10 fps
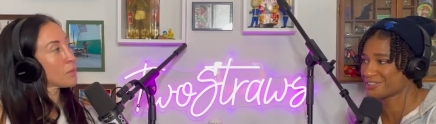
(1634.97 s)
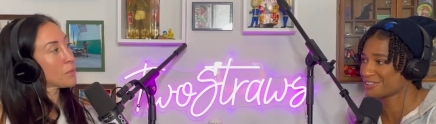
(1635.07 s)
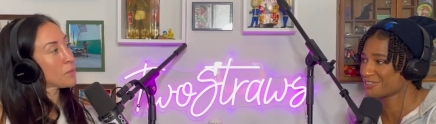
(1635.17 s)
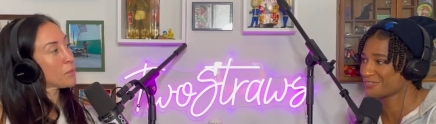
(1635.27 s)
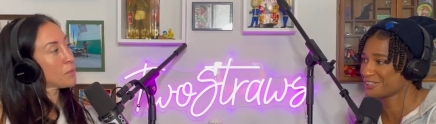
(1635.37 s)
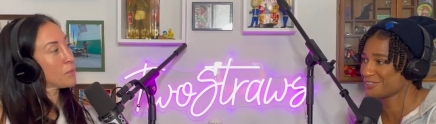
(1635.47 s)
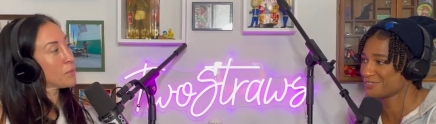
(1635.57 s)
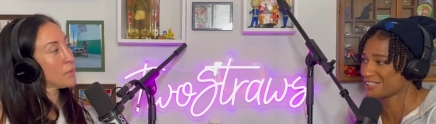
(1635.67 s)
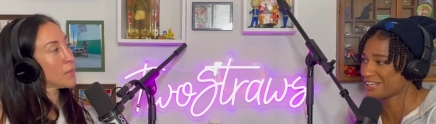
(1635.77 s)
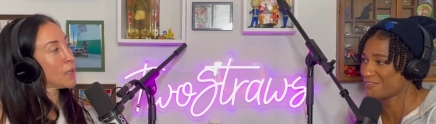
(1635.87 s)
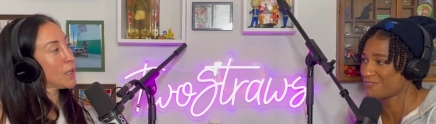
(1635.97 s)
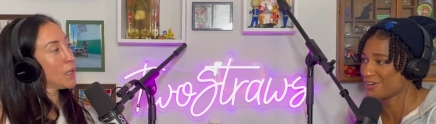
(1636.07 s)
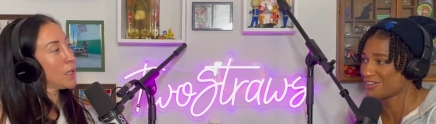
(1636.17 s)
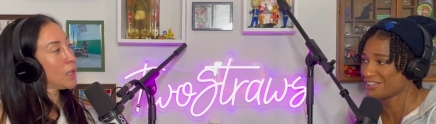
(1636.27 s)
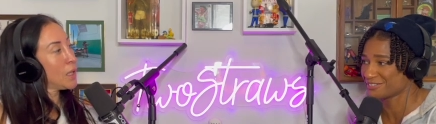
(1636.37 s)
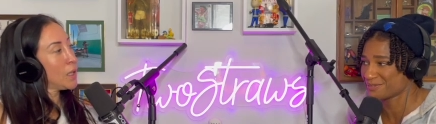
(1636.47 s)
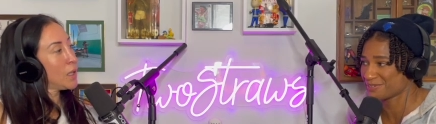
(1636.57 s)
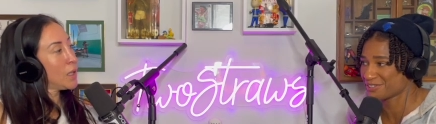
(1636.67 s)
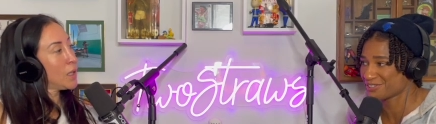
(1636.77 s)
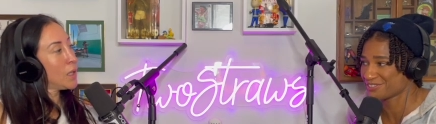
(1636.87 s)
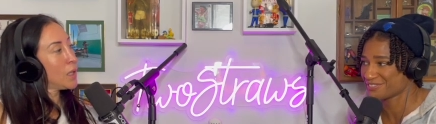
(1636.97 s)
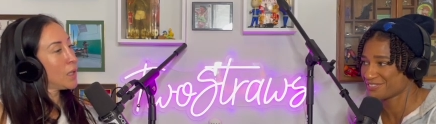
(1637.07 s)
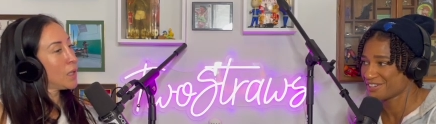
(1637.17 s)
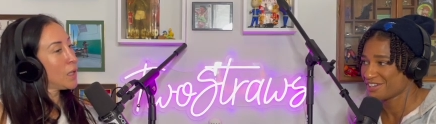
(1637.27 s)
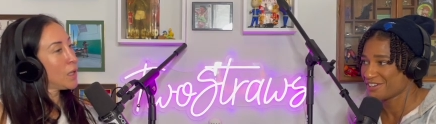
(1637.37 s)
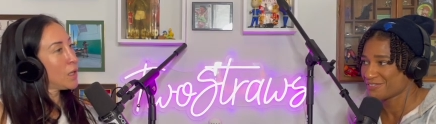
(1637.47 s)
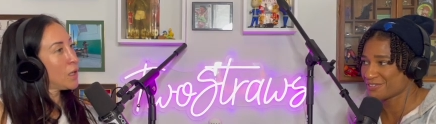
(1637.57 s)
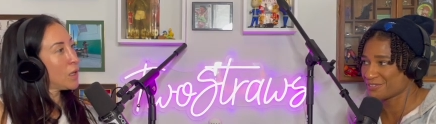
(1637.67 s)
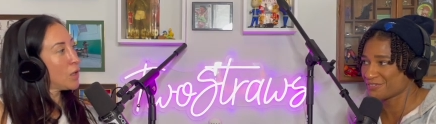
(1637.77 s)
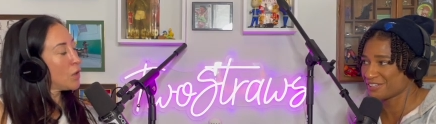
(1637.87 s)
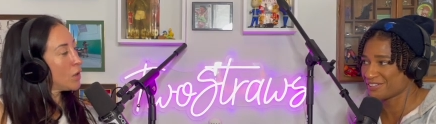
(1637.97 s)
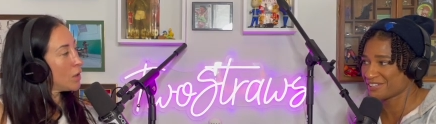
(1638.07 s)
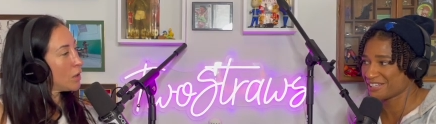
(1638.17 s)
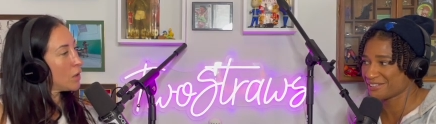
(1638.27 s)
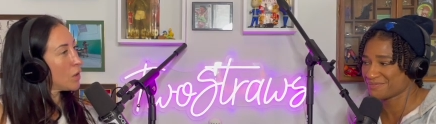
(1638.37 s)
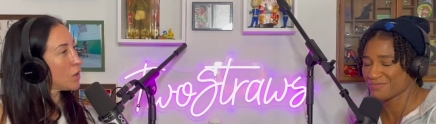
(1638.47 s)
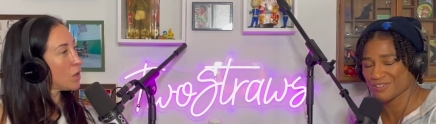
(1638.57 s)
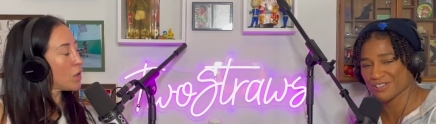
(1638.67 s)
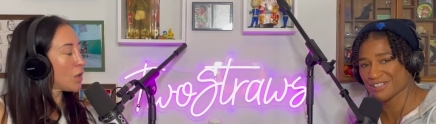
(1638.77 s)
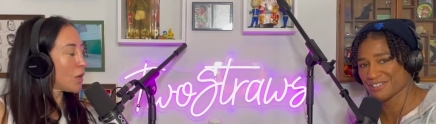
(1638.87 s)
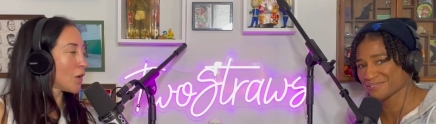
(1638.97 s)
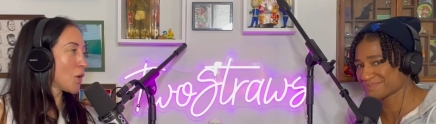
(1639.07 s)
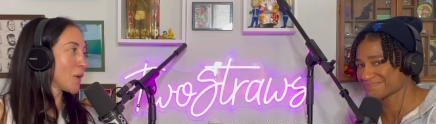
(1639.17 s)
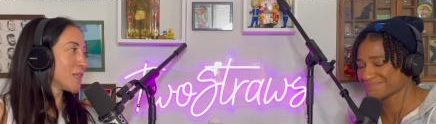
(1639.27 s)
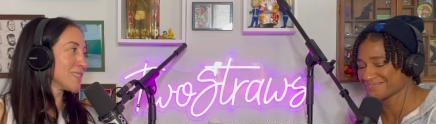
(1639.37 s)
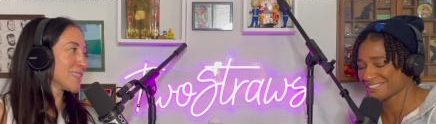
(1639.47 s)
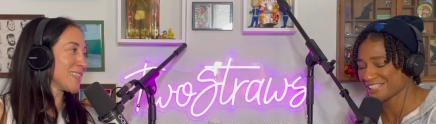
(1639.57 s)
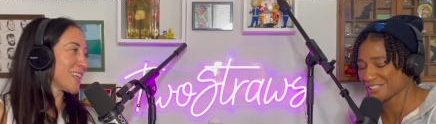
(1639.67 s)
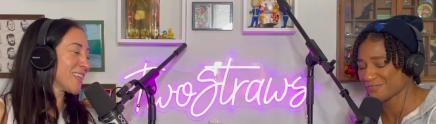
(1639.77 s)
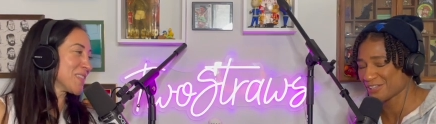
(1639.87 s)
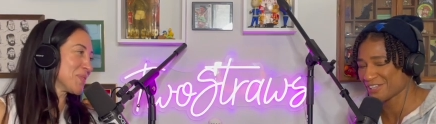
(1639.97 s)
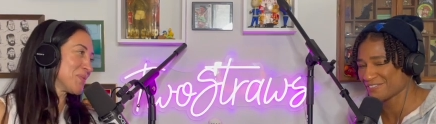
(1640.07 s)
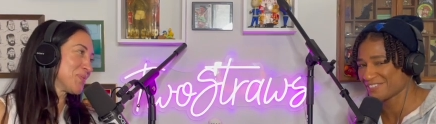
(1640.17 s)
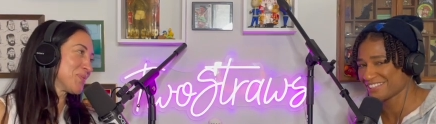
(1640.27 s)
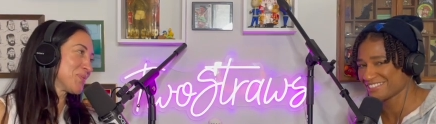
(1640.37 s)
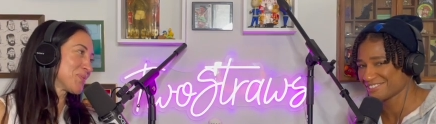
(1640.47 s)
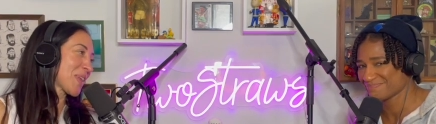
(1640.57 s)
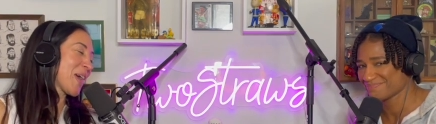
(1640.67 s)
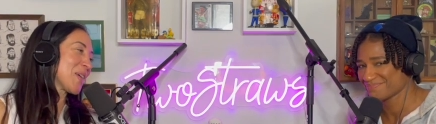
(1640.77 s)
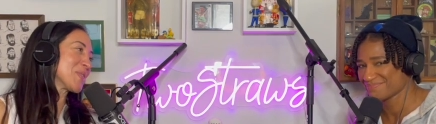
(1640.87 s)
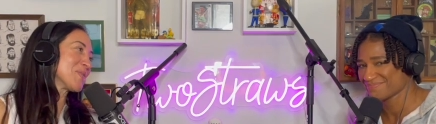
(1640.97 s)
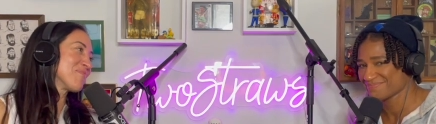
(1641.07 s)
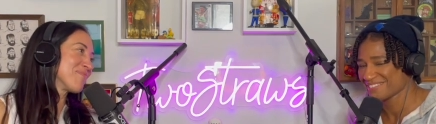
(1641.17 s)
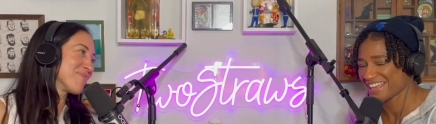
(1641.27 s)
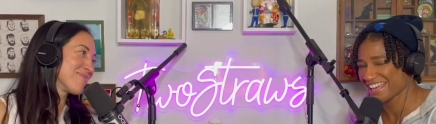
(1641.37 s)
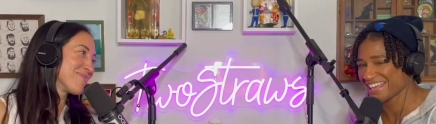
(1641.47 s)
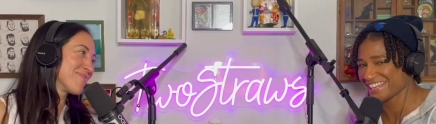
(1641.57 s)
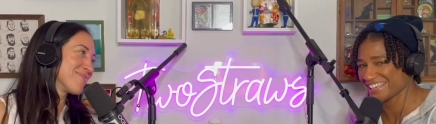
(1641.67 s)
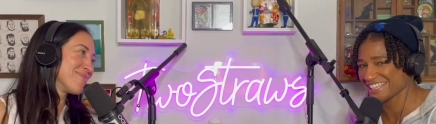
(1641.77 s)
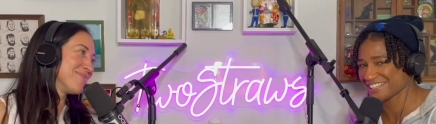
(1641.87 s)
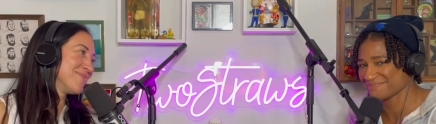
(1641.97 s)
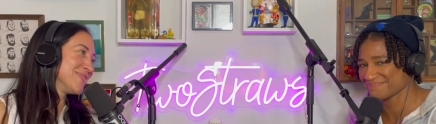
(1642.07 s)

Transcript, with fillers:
Speaker 1: whittaker when he was in that fallout commercial for a video game, Fallout. Oh, I didn't see He's it. A Fallout fan. Oh, I like it.